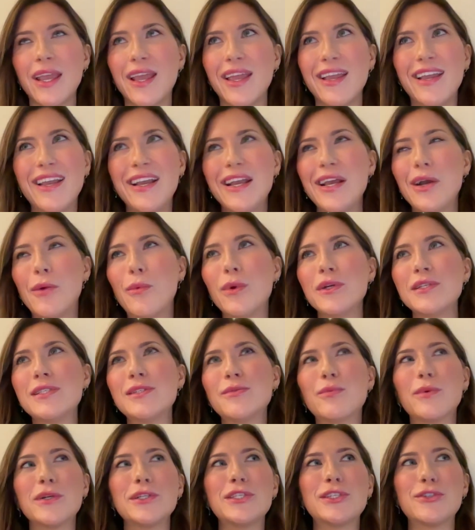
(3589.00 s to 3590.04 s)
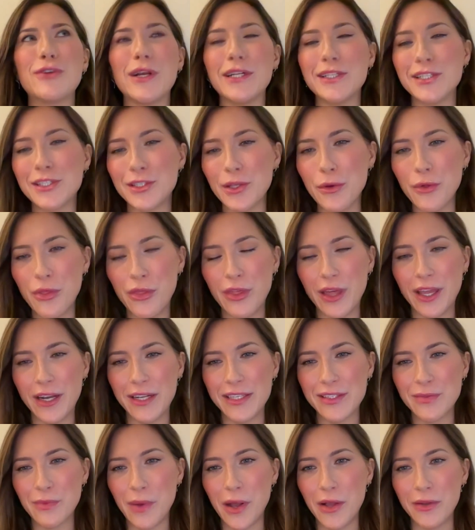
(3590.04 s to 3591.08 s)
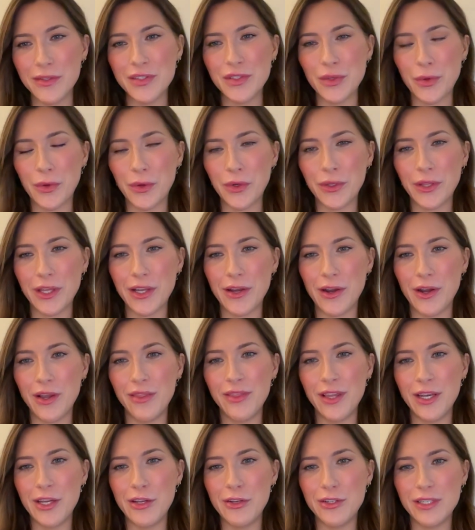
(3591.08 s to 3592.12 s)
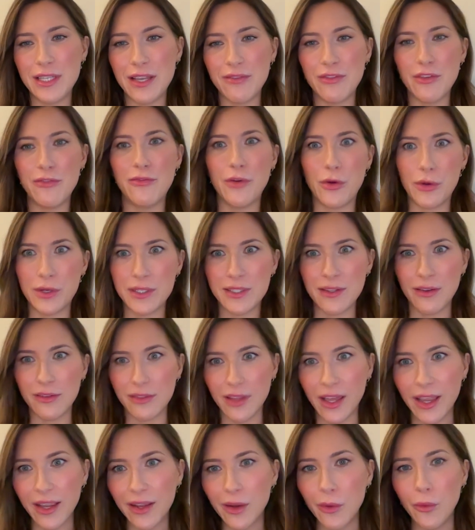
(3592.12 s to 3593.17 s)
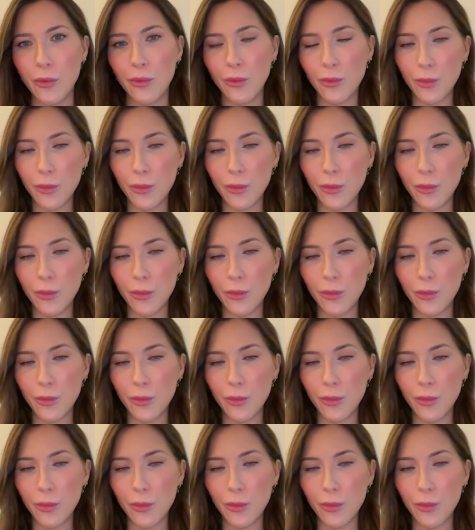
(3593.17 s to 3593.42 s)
like we're stretched so thin as well so early on that you just have to focus on like